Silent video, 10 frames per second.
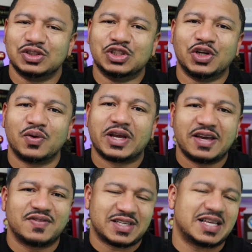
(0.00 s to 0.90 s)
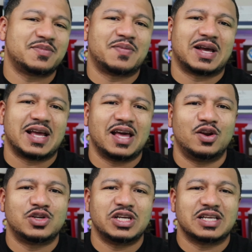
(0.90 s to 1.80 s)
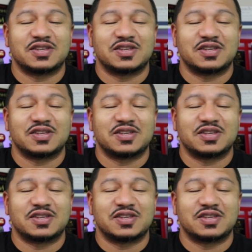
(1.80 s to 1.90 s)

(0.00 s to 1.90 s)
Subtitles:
you don't give the same amount of energy as